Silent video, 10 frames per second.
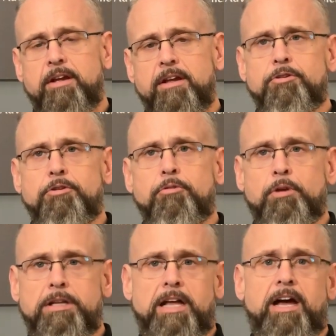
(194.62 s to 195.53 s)
you
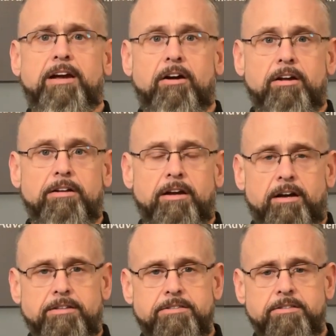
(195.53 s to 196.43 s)
rely on,
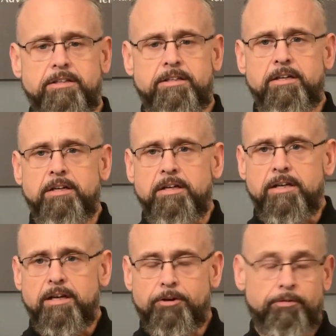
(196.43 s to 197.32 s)
honestly,
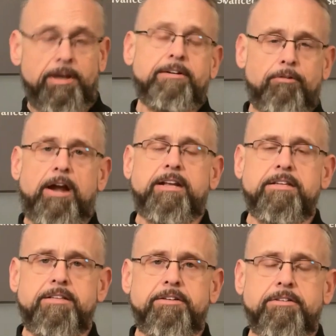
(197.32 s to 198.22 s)
creative writing
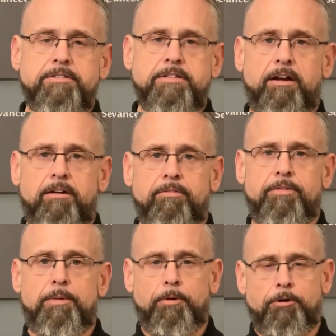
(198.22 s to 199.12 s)
skills of
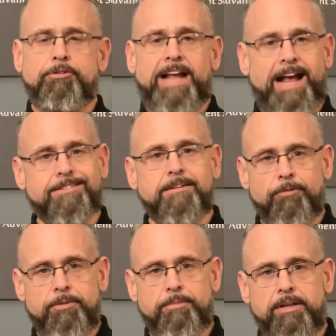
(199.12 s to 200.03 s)
the person asking for
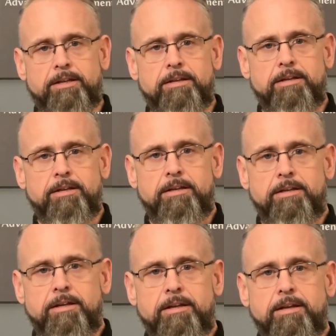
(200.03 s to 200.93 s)
the money
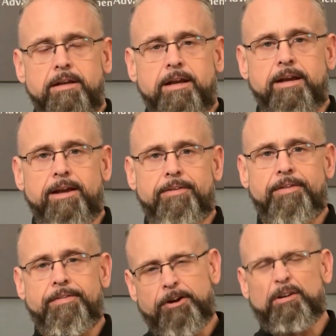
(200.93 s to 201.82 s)
and
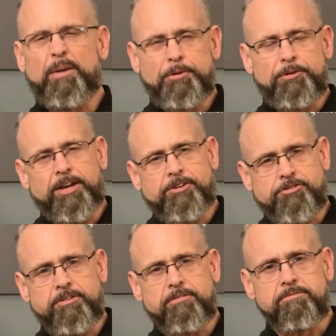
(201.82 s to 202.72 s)
then their
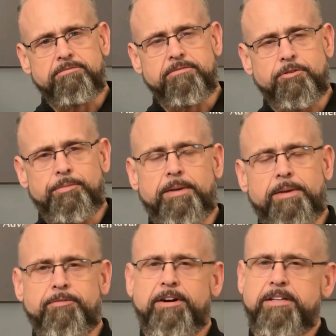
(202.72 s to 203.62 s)
reputation. So it becomes
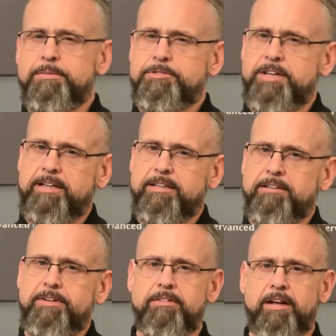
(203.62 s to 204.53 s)
very subjective
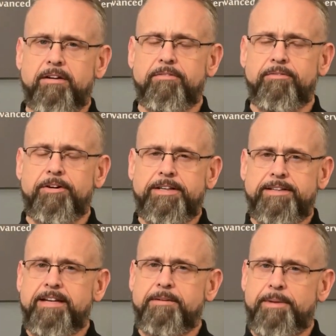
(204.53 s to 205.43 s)
and not very
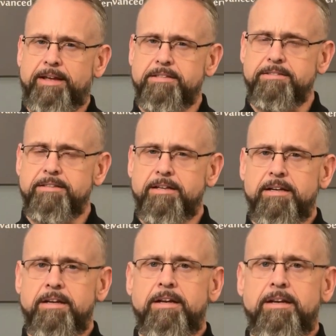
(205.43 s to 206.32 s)
data based.
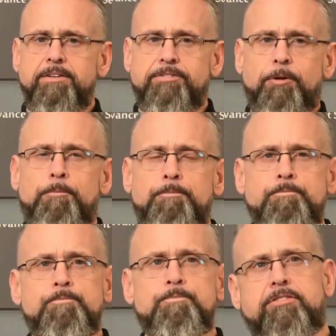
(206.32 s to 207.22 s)
So
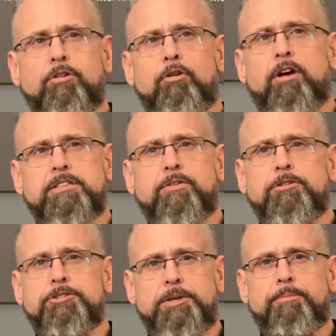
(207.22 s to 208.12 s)
total cost of
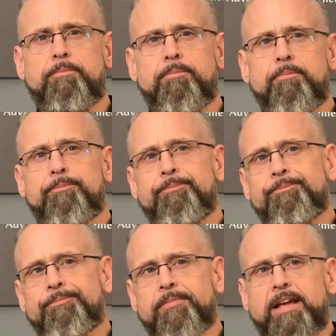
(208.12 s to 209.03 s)
ownership
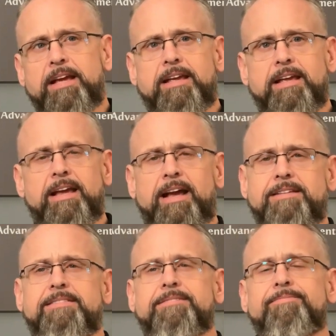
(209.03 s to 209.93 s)

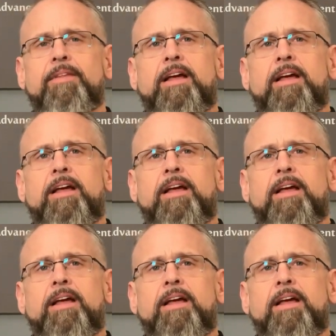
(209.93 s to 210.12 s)
has